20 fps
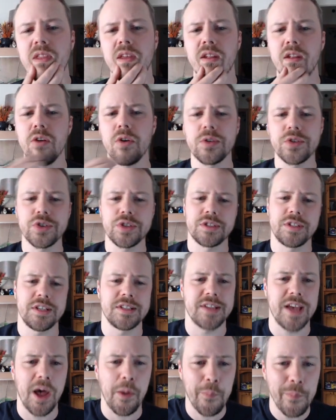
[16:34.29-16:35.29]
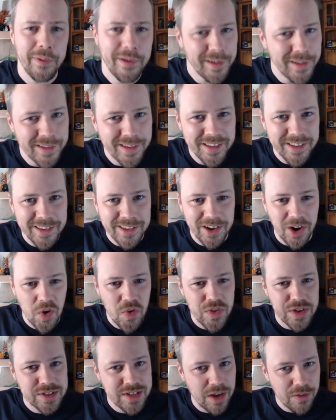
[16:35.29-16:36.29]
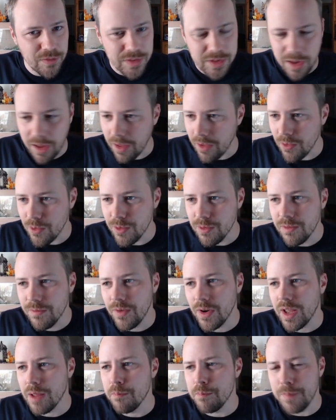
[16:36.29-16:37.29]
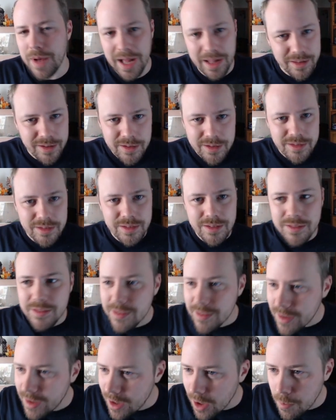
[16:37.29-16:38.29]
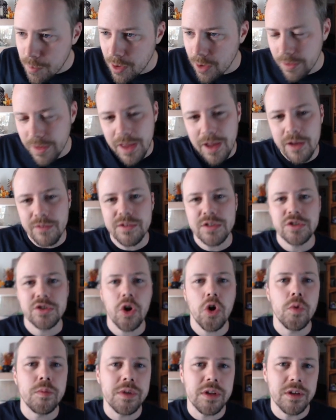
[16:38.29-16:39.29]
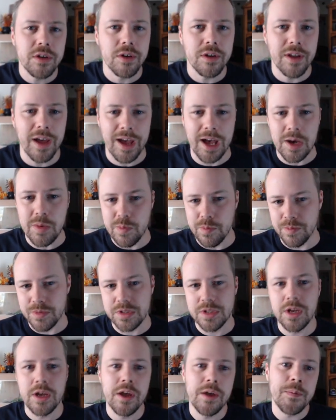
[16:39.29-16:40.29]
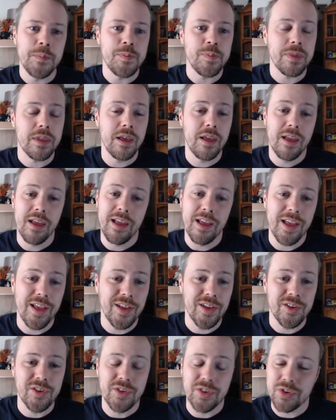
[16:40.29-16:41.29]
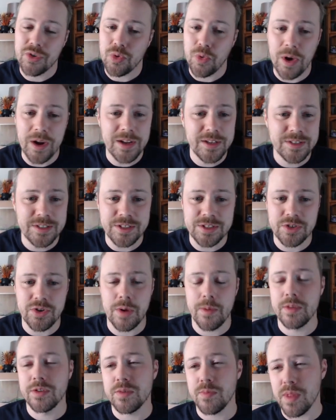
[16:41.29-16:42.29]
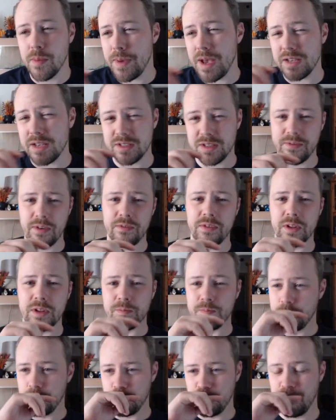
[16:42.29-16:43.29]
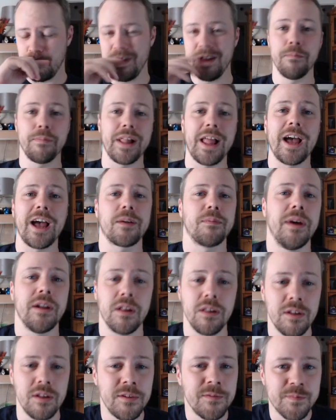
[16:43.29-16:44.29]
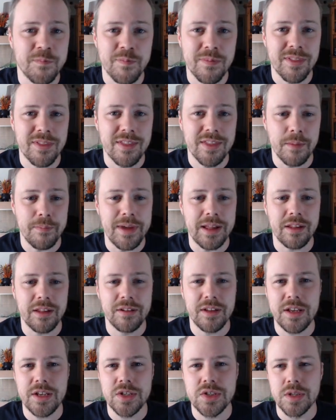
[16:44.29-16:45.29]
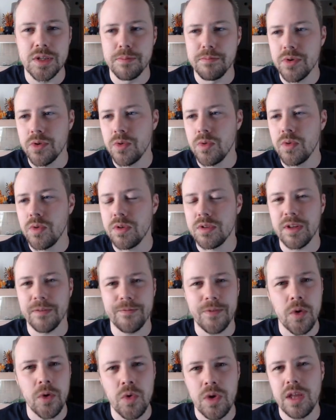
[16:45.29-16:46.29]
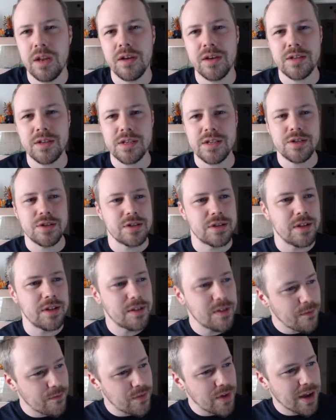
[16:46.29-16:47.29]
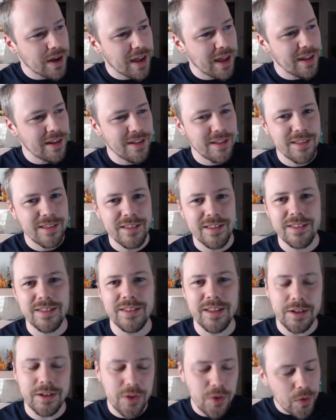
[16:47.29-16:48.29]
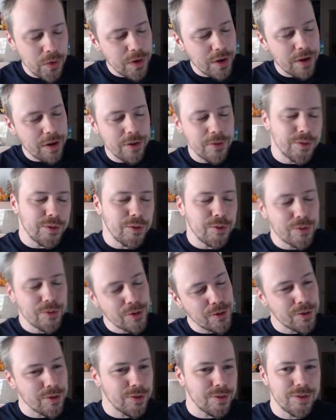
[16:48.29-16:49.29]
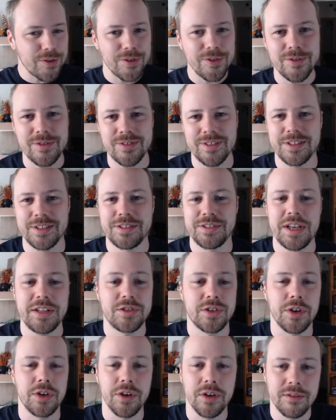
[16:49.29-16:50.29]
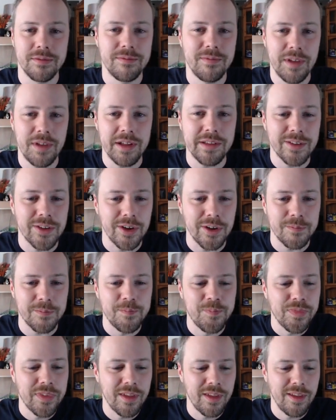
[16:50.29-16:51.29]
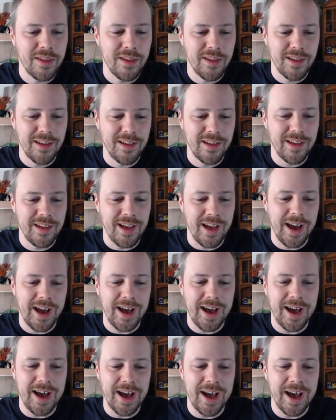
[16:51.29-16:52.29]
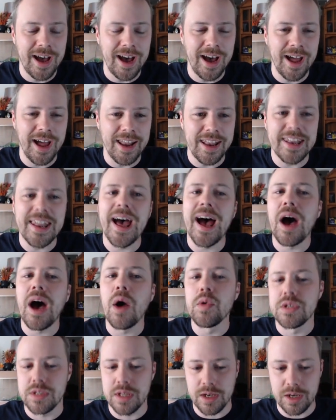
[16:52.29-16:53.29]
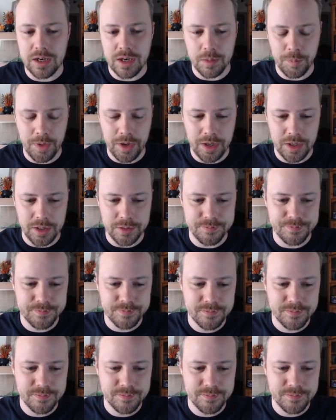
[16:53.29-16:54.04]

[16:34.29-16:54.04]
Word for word: Not just this album. You know, the self-titled fucking ballad. Come on, they have so many good albums. Crazy screaming. Some of the best they've ever in black metal. The melodies, the mood, the folkiness, just the, the fucking... The do-do-do-do-do-do-do. It's, it's good. It's good. Uh, now is the hard part.